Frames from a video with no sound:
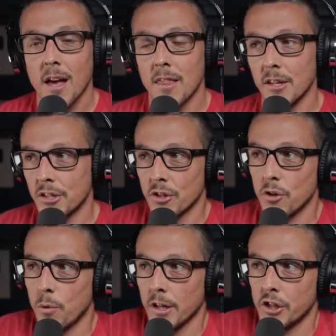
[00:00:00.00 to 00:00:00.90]
This is a
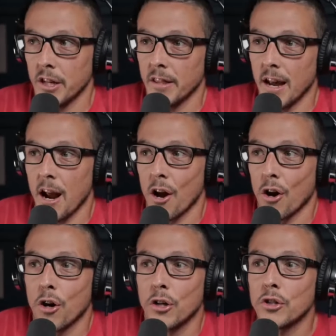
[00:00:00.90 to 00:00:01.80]
question that I
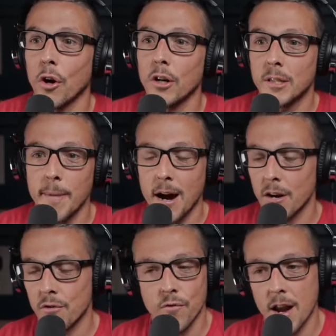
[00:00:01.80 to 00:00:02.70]
heard talked about
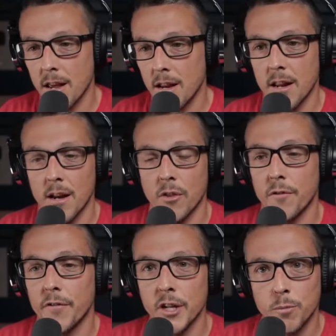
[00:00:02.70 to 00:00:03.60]
in Reddit and other
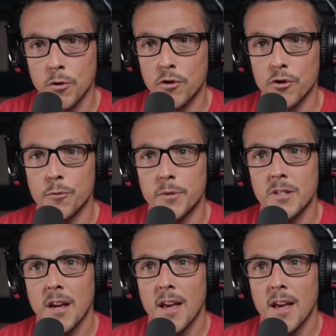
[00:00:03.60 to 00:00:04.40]
Facebook groups,